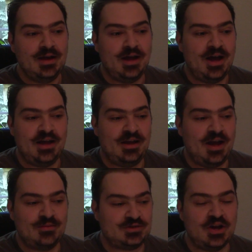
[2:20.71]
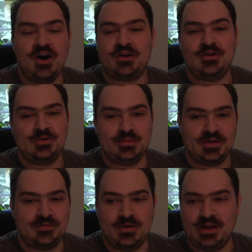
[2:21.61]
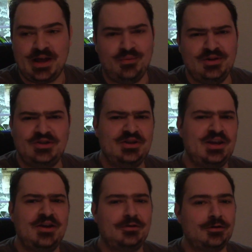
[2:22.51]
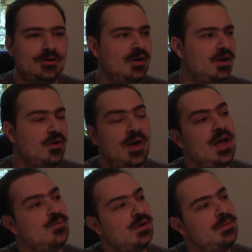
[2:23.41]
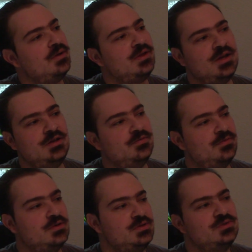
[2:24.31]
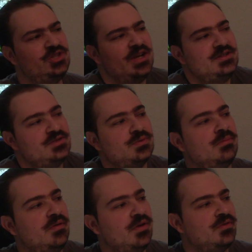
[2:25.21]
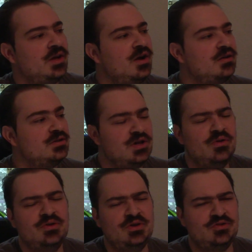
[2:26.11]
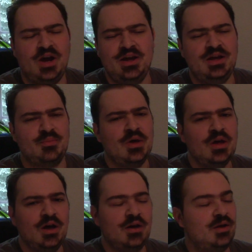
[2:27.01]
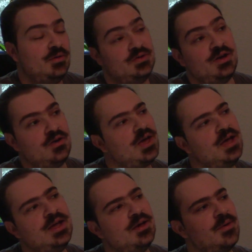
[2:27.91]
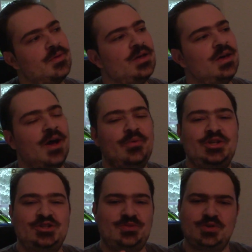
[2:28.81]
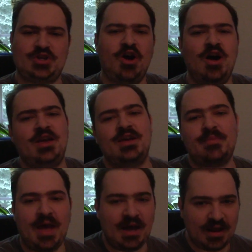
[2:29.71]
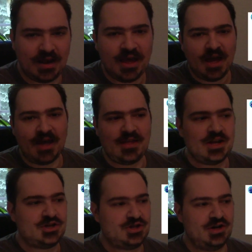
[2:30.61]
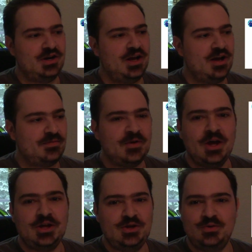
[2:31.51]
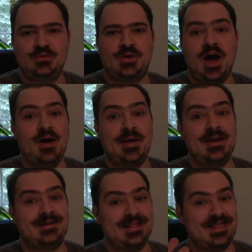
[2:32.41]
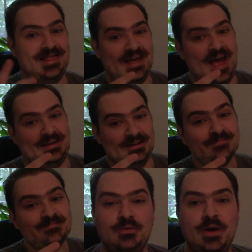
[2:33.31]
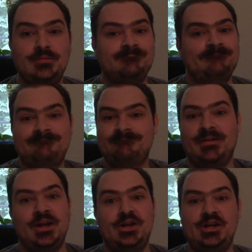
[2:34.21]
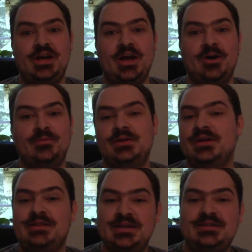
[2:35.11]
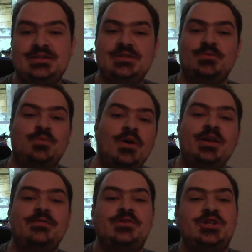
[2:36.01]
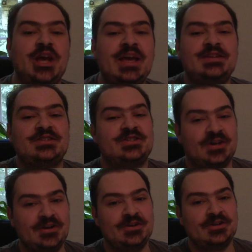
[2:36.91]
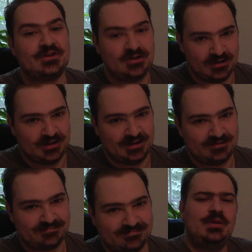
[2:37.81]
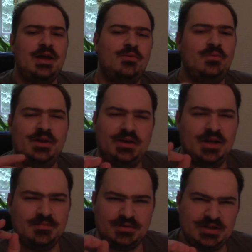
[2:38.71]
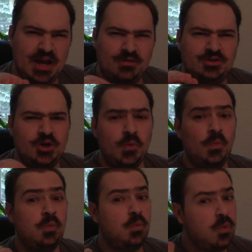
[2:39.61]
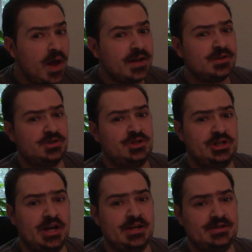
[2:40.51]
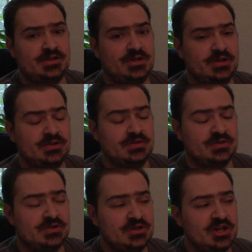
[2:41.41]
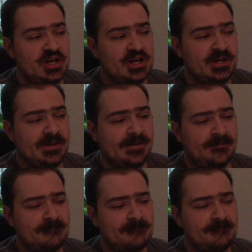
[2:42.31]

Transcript: I was talking to him on the phone like, I want to turn a character good. Oh, hey, what about the Ginyu Force? Well, Jeice is one of my favorite characters. Oh, you could try him. I was like, okay, yeah. And we just were talking about it, and then sure enough, you comment that. Well, here you go. This is What If Jeice Turned Good. Now, when it comes down to when Jeice turns good,